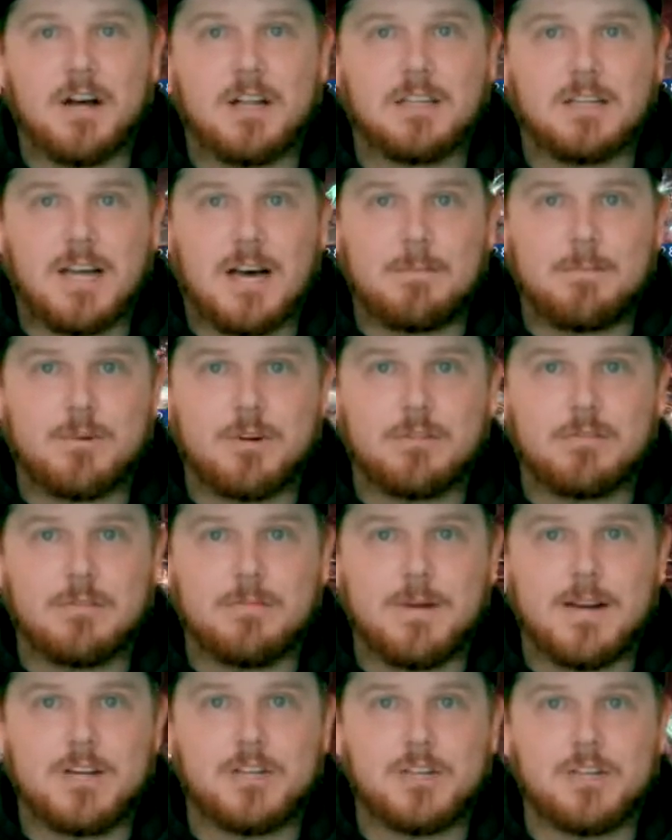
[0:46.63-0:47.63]
a lot more
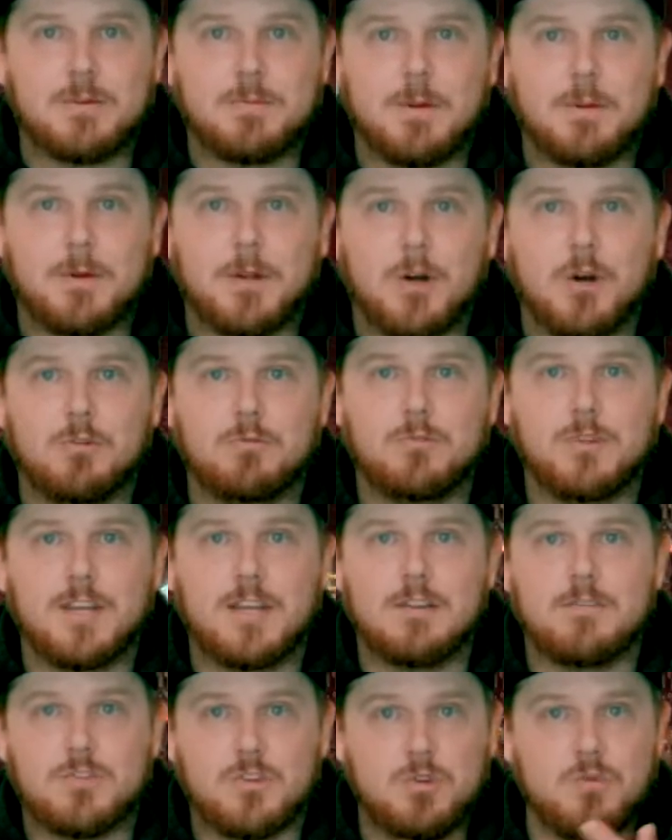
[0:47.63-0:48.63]
information to be able to hopefully
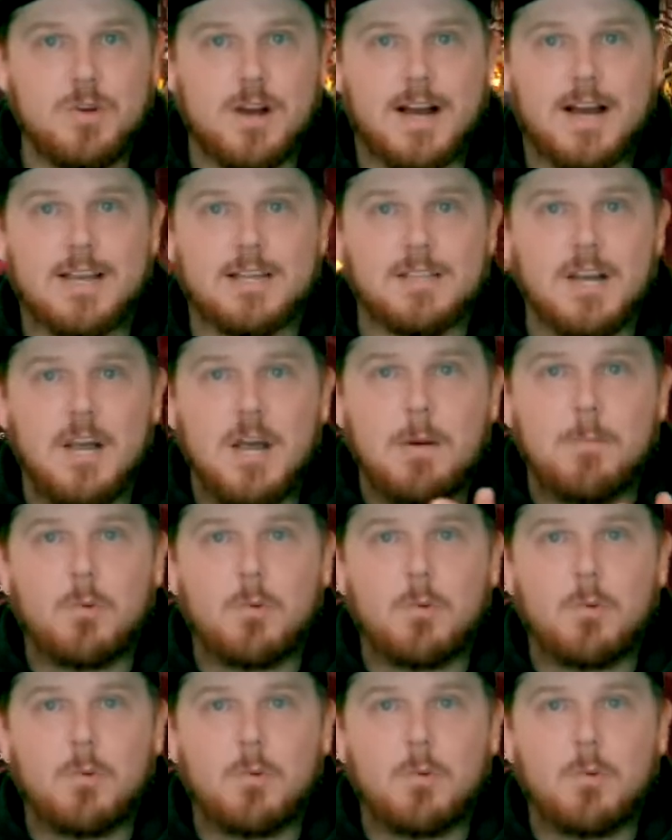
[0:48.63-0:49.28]
give you guys